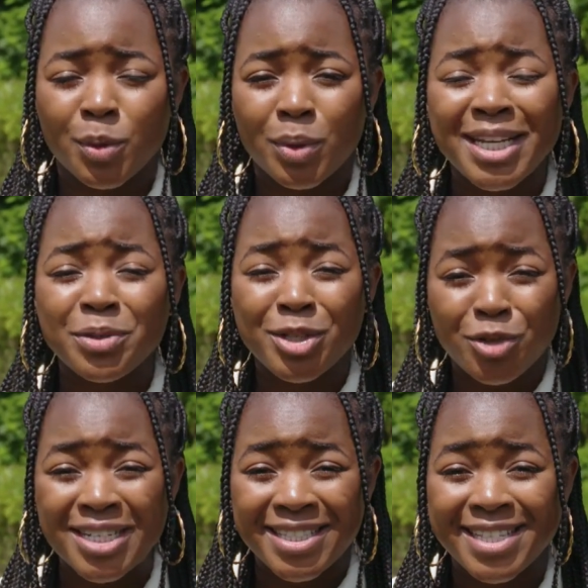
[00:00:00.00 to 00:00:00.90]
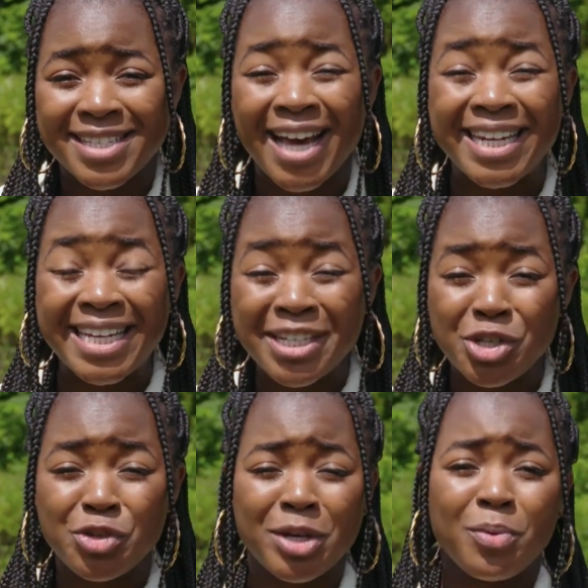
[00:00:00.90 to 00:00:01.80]
We need to address this at an
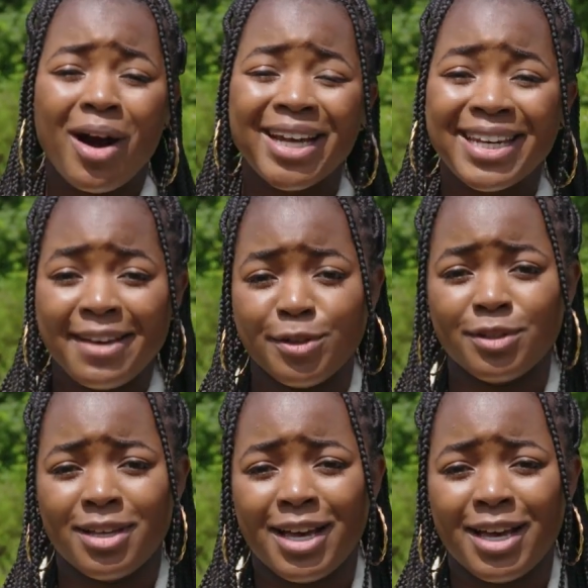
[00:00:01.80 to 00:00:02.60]
industry wide level